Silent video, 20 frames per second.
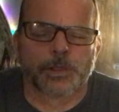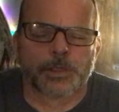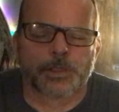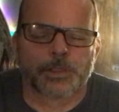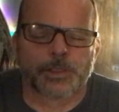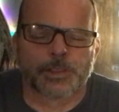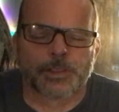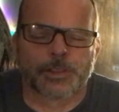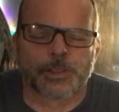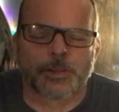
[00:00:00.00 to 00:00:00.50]

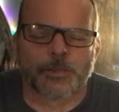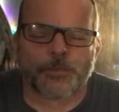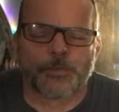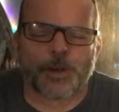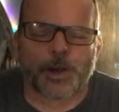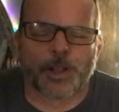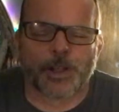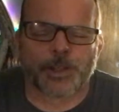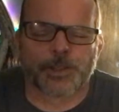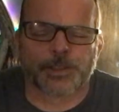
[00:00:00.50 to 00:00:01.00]
And just
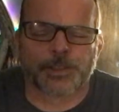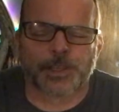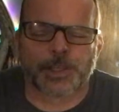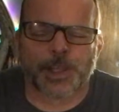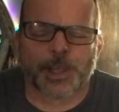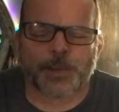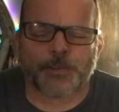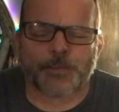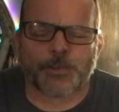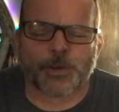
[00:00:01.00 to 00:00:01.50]
fall into
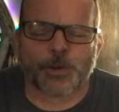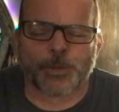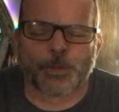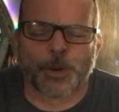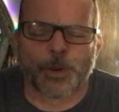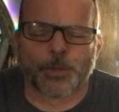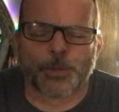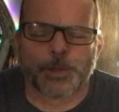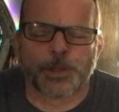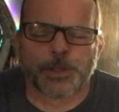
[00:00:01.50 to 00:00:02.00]
that for a
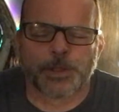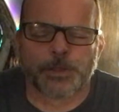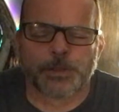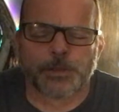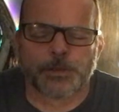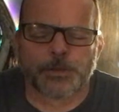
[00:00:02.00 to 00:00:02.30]
moment.